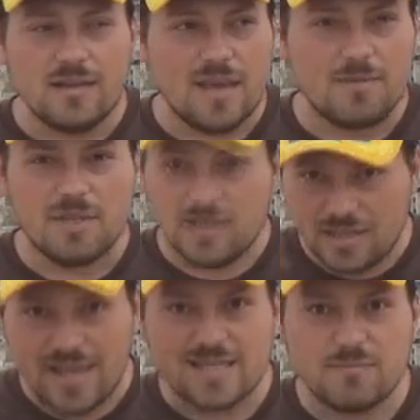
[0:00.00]
inhabited
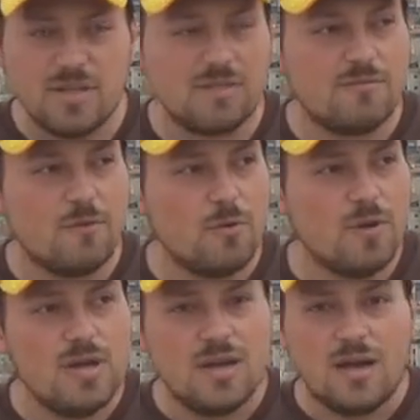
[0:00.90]
and has been for
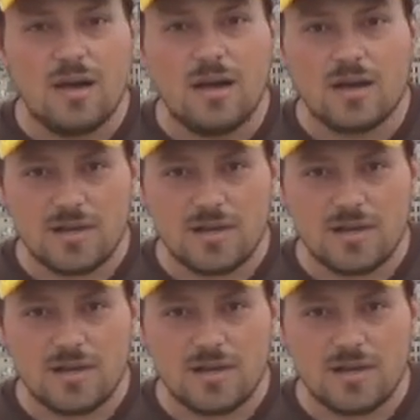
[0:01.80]
uh,